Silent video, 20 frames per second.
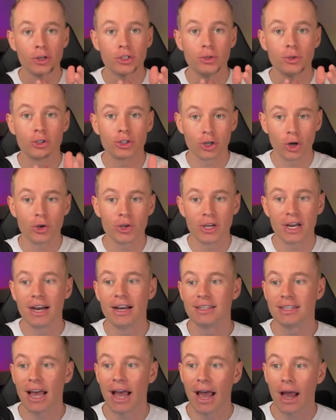to show you
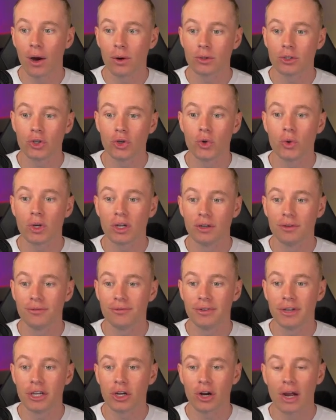guys how to
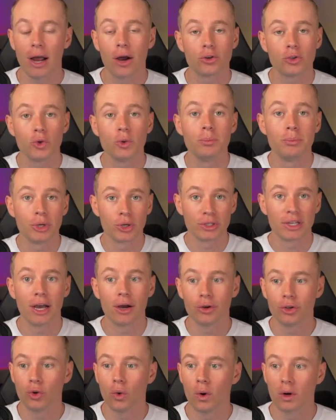configure, how to build
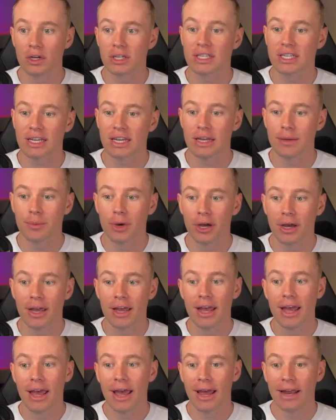out your schema
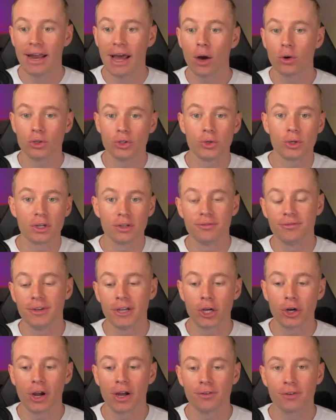and how to
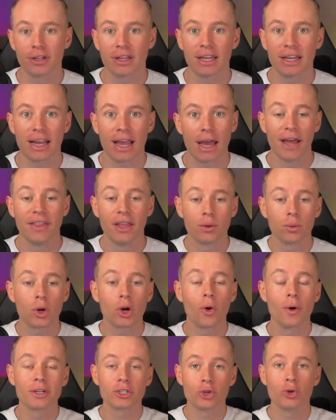configure everything. And then we're
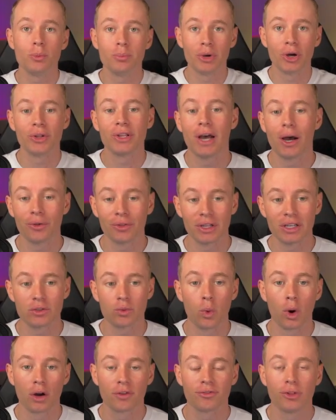going to build out this
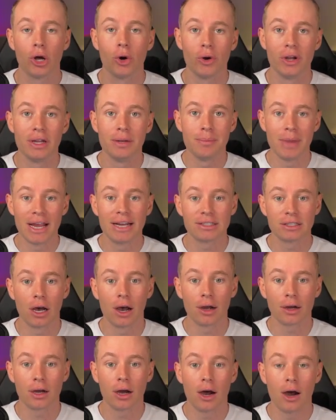workflow in
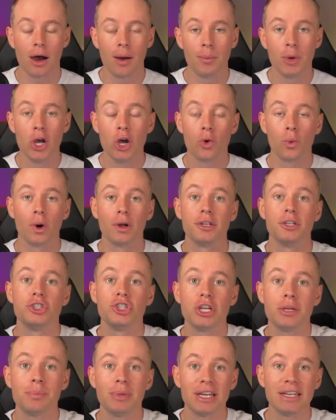make.com where the
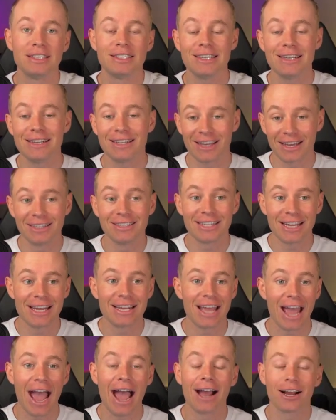GPT can
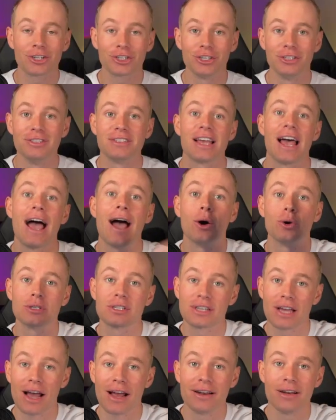take actions
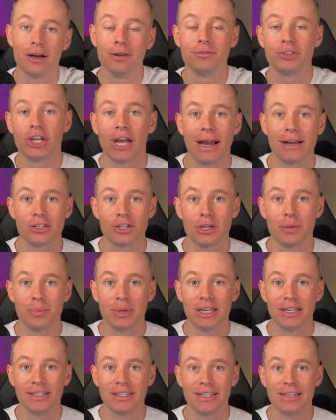outside of
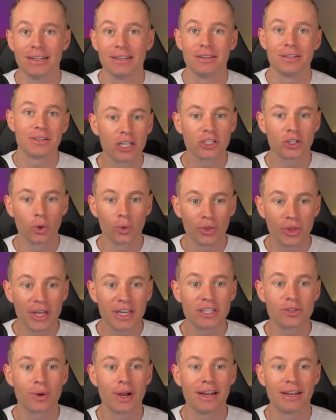ChatGPT. So
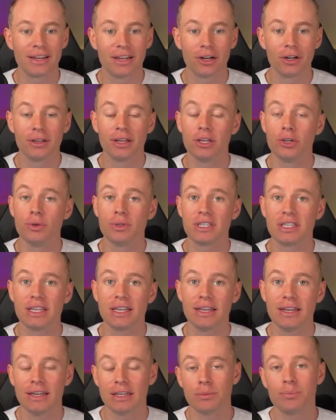this right here that you
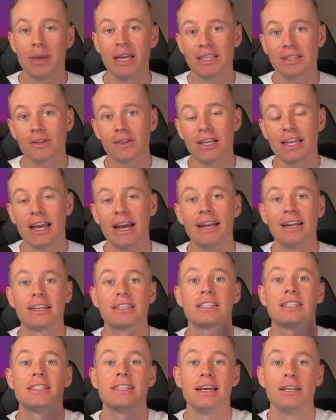see is basically an
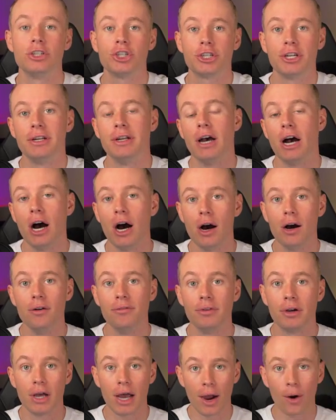extension
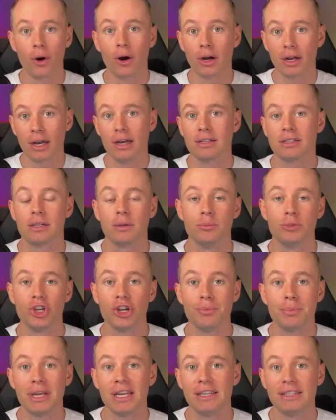of our custom
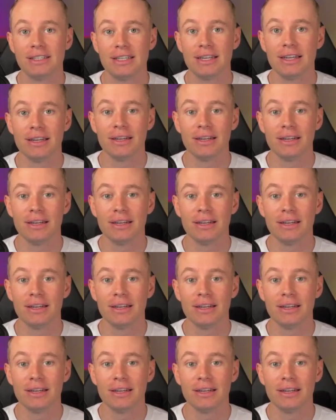GPT.